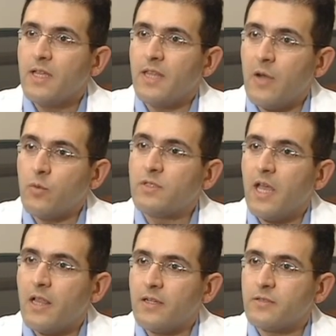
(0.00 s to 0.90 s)
that would
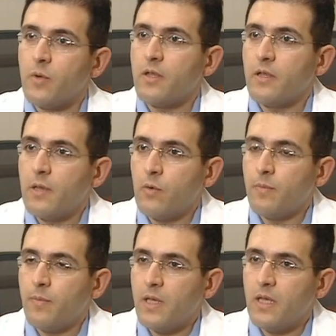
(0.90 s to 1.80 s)
tell us whether they
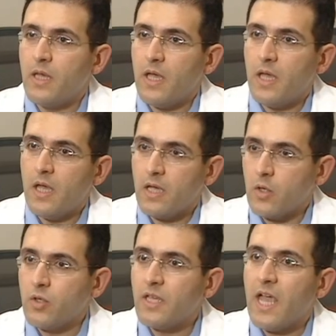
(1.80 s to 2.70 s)
would be a
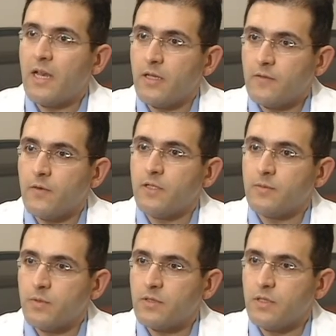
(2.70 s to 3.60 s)
good candidate for this
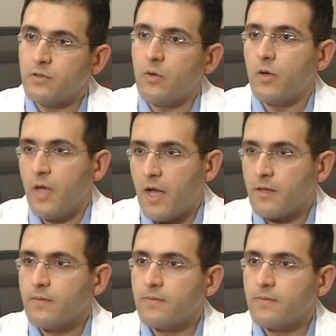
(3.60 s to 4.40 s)
procedure or not.